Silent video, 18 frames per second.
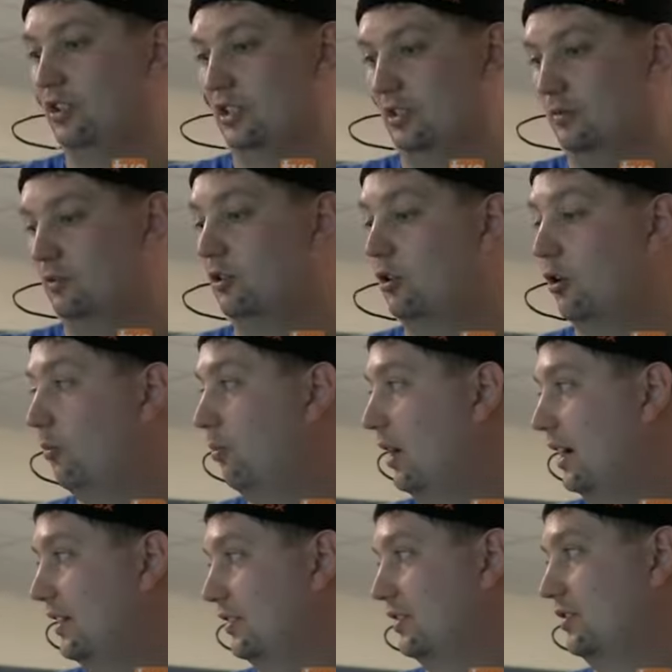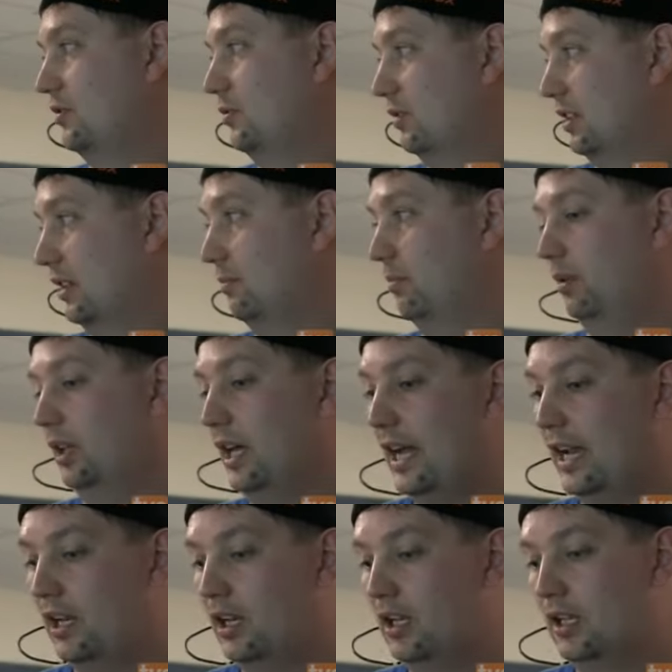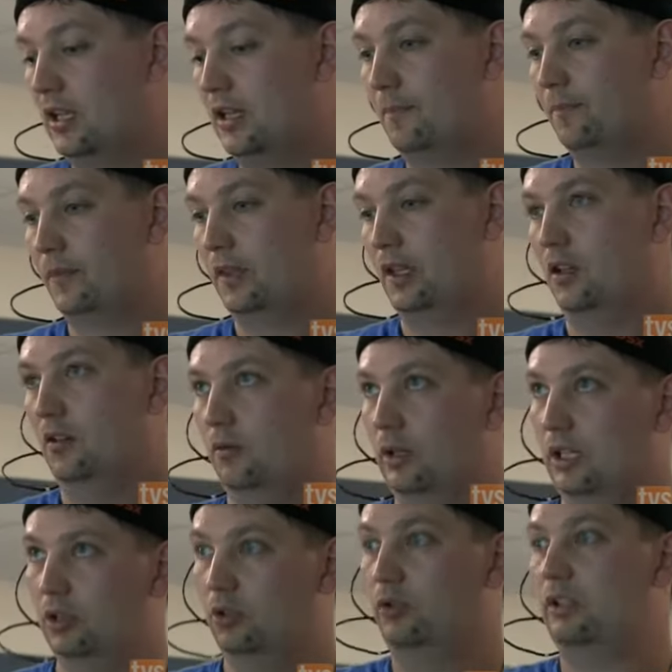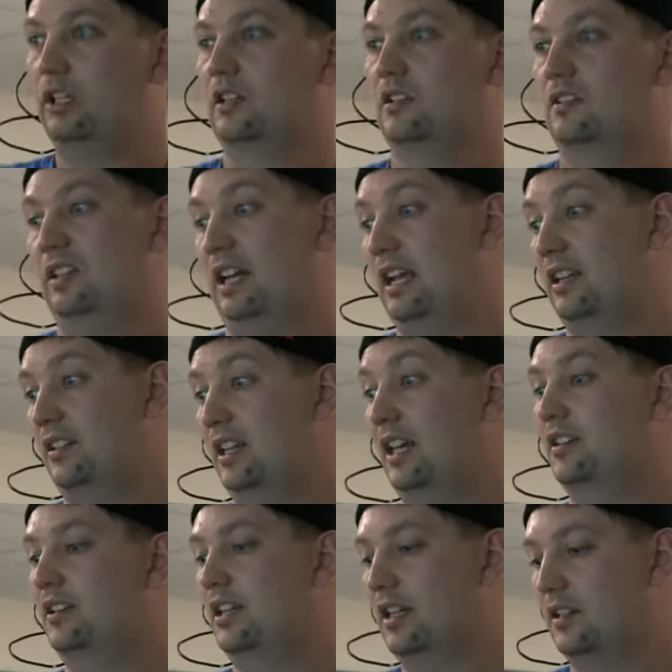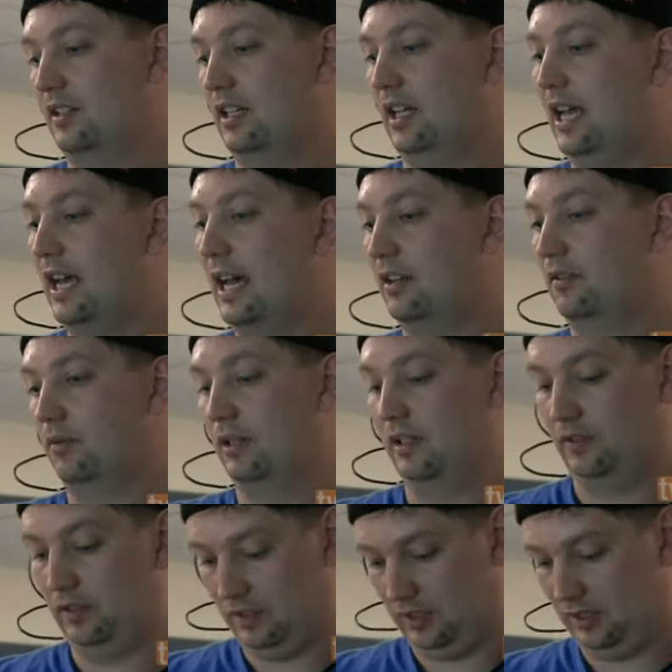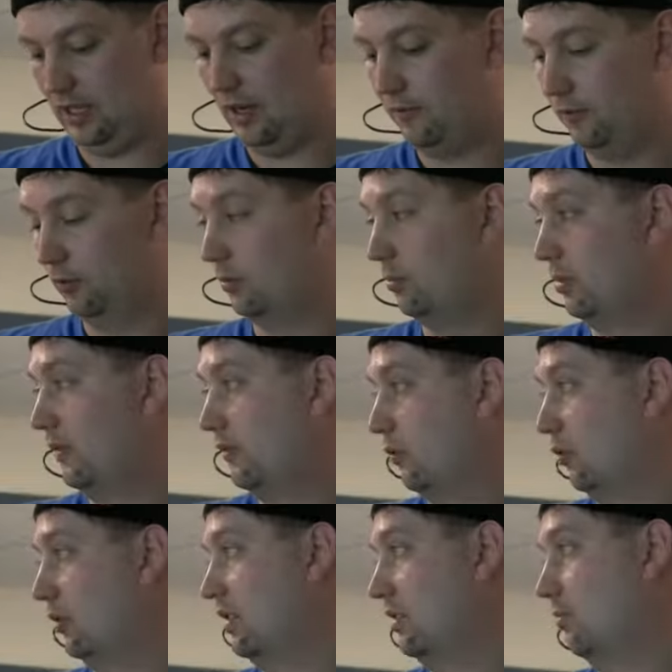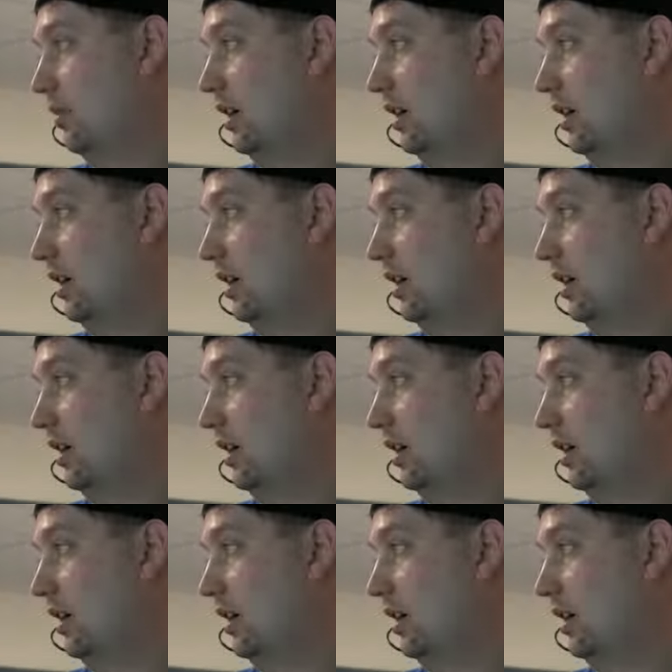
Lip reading: just go buy the suit and play. We are looking, say, 10 years ahead, where this stuff would be 40